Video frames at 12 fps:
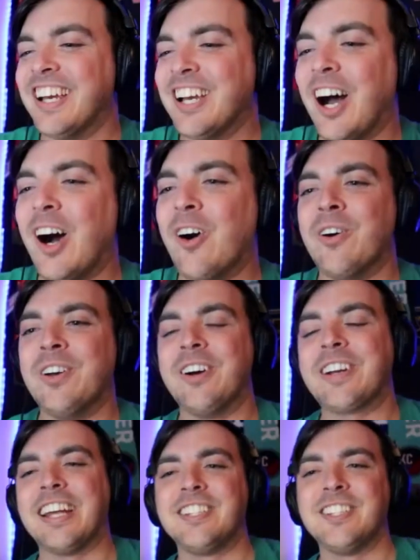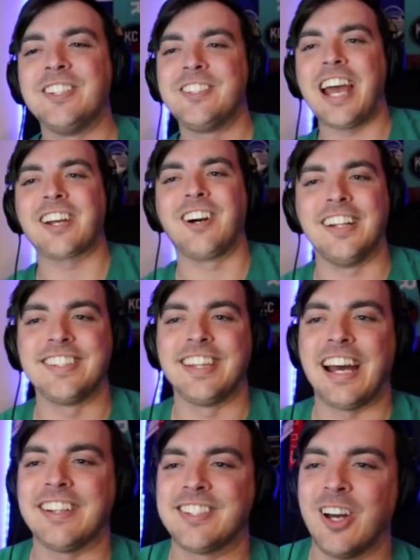Oh, okay. So you tack on to
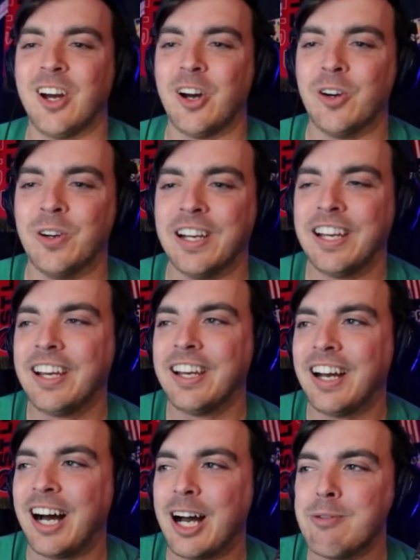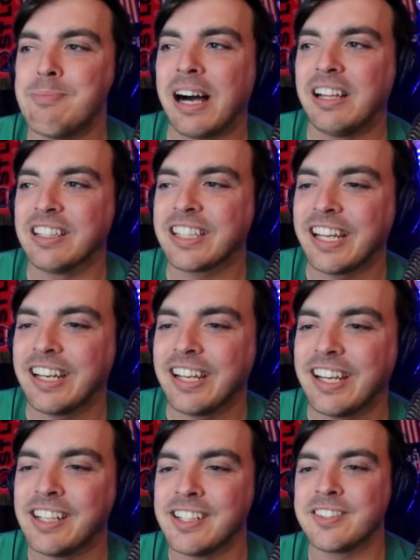that, so uh, Balogun
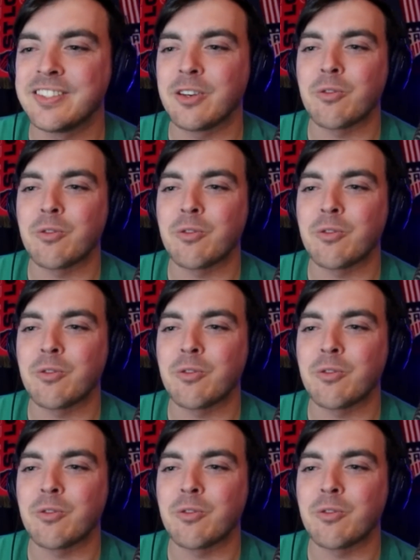is oh,